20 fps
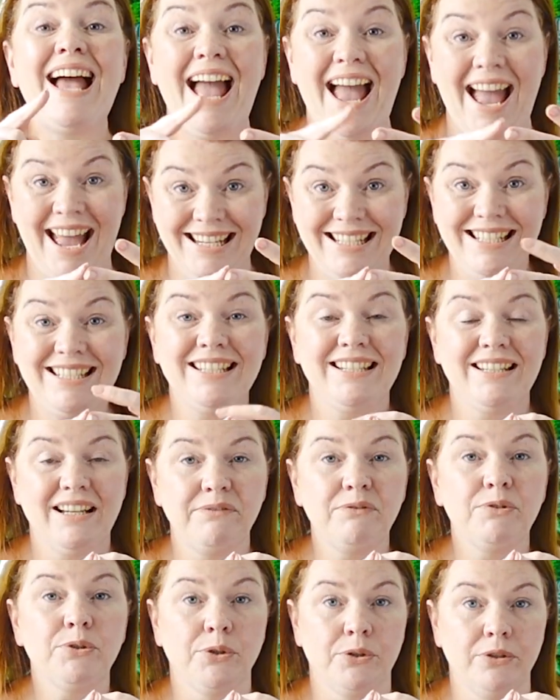editing
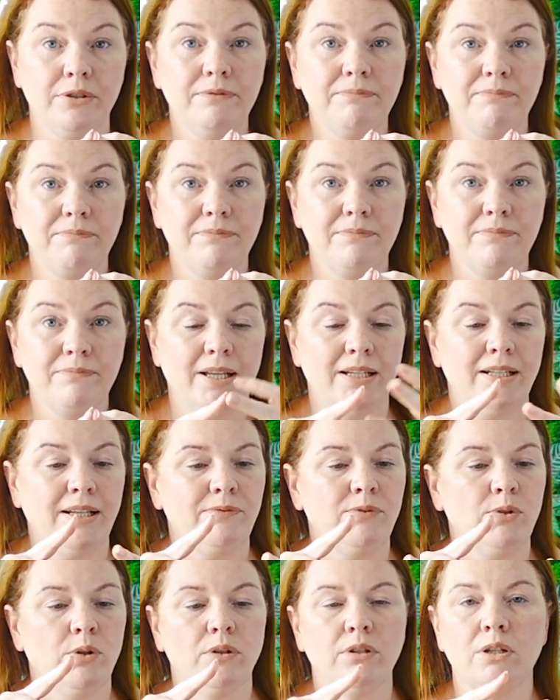I've done, and
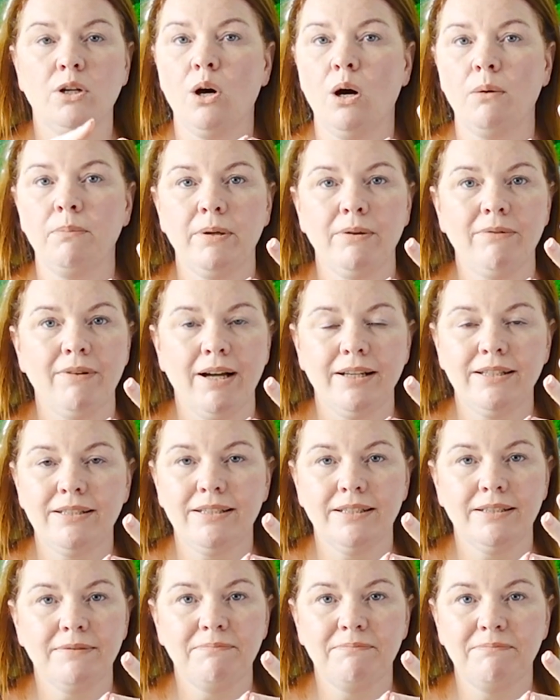I've done
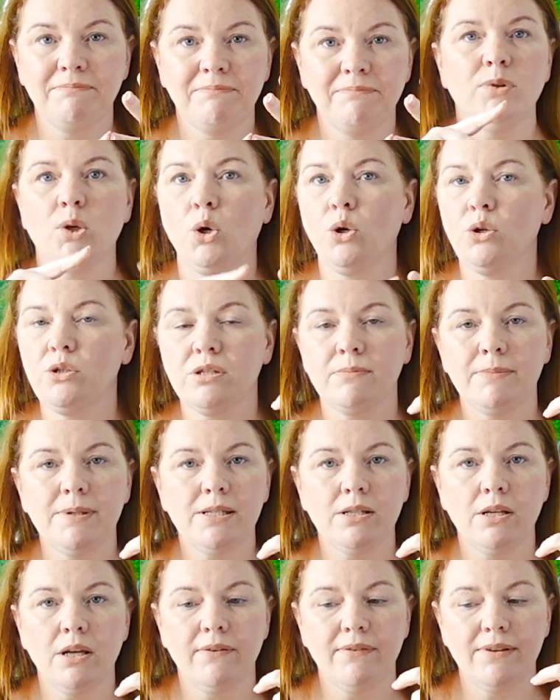copywriting, customer
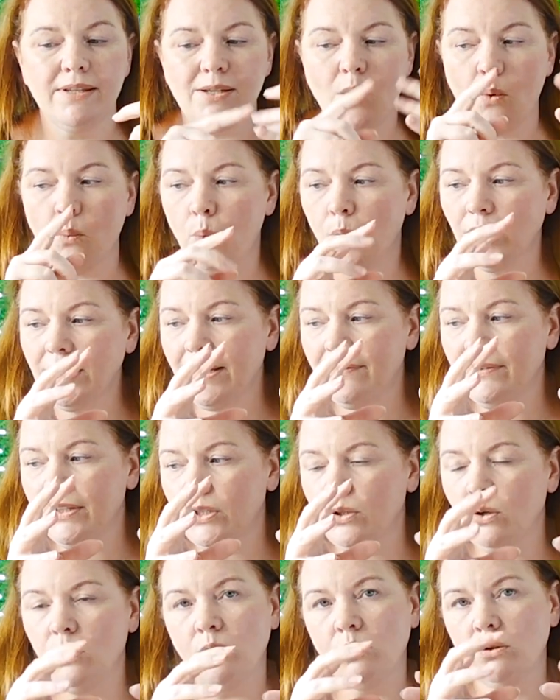service, whatever
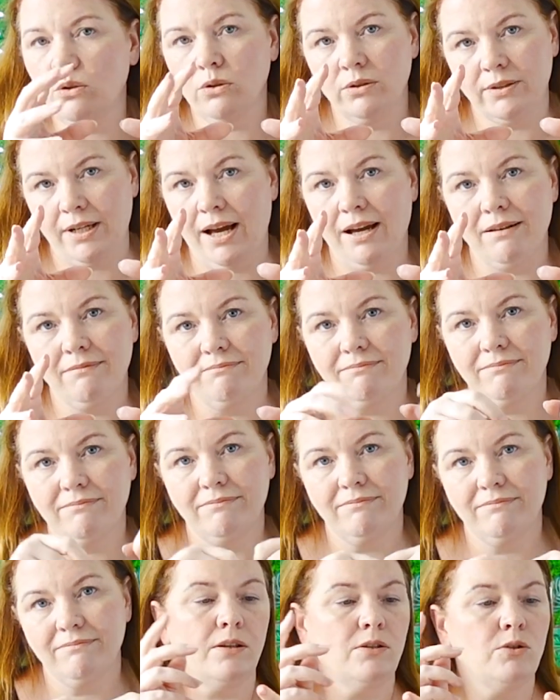you're good at.
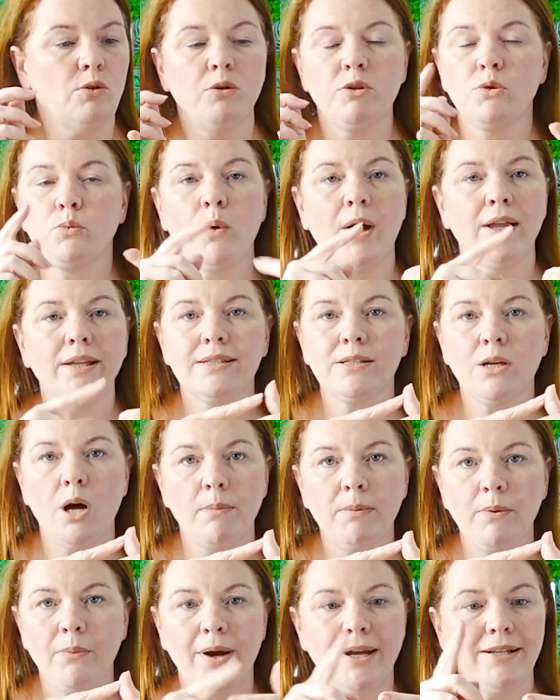So as well as
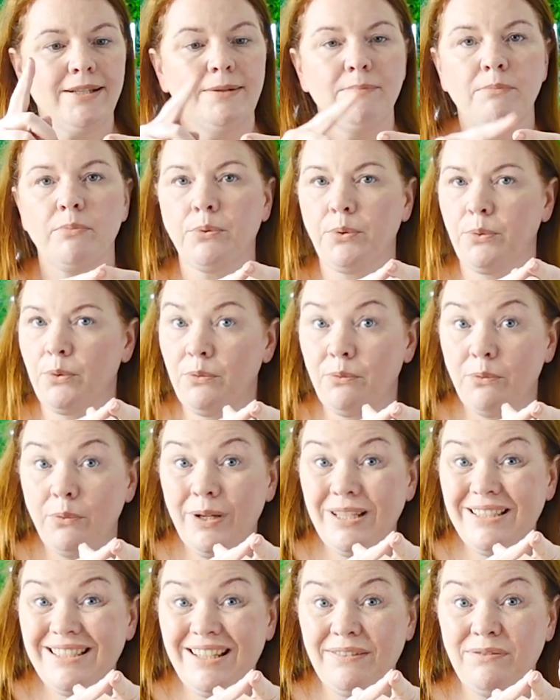copywriting,
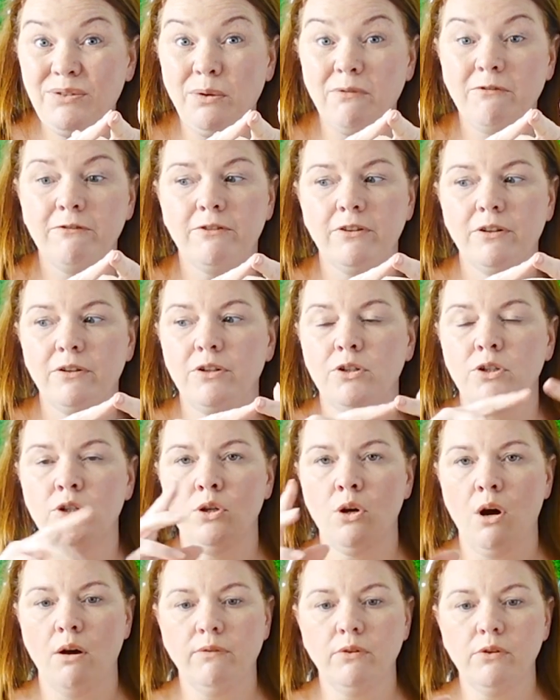proofreading I've done for
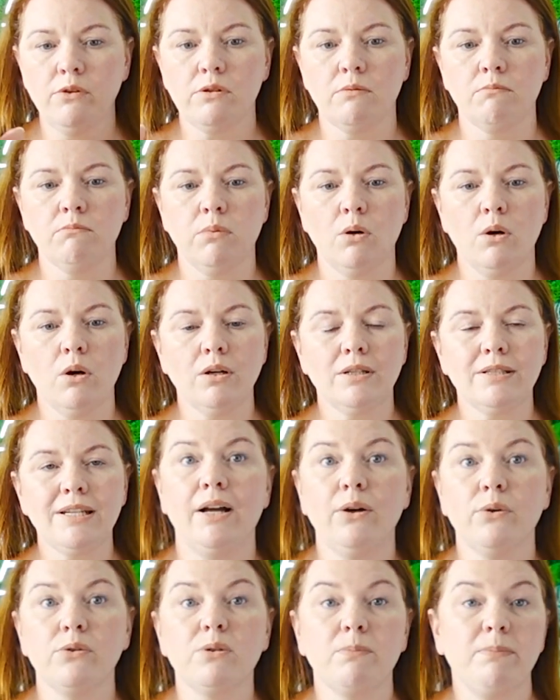novels and books.
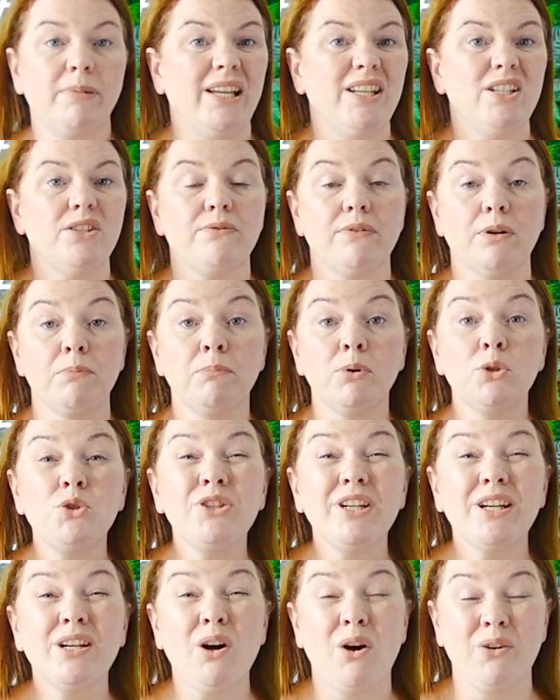I also pitched for a
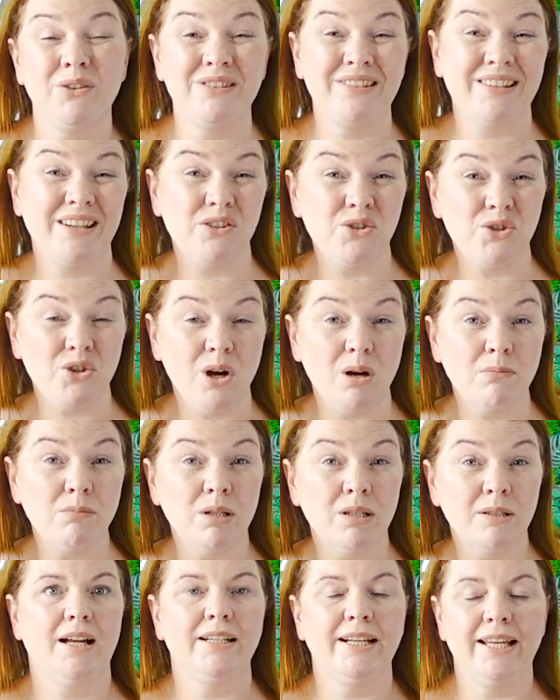budget content job,
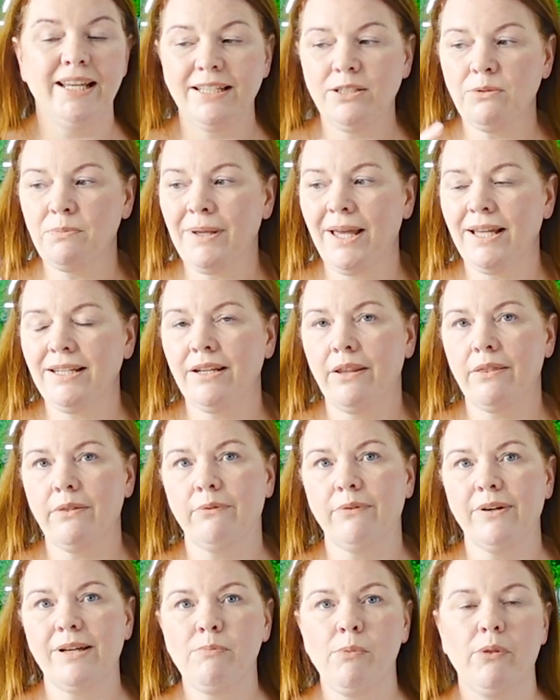and I ended up getting a
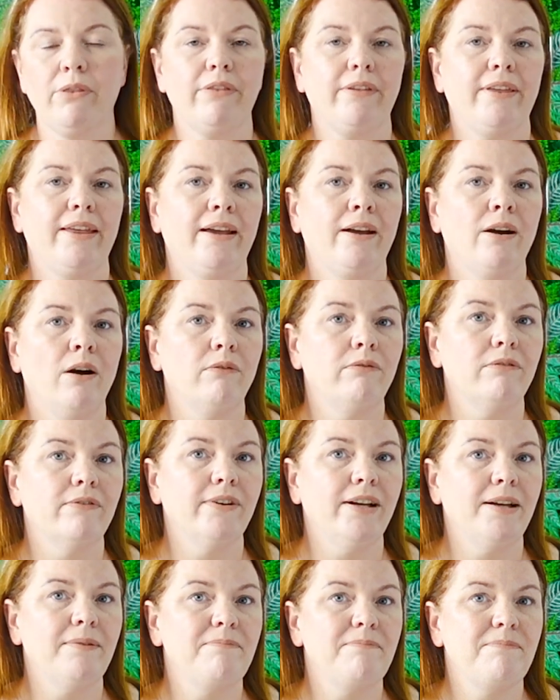3-month gig off of
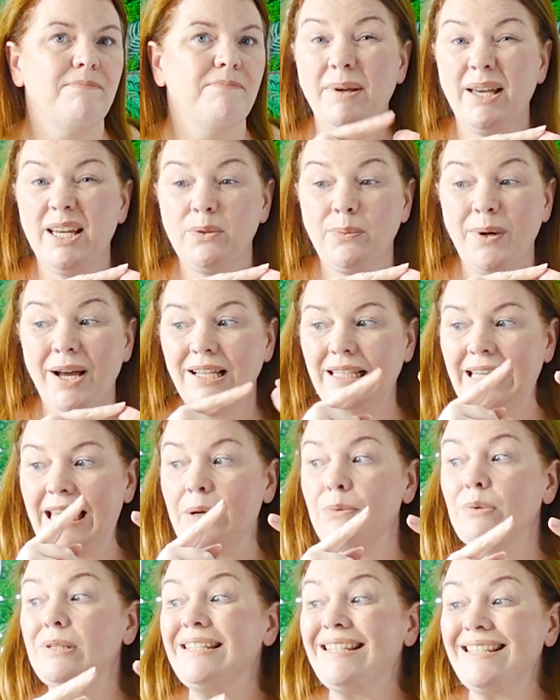it. Paid well,
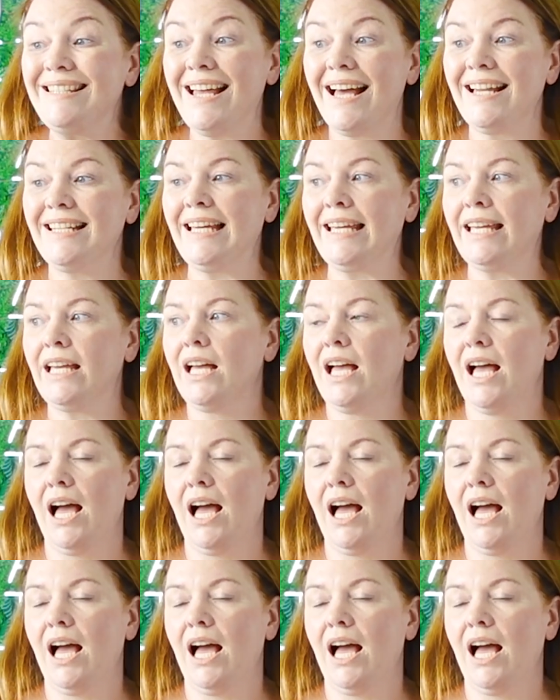it was steady,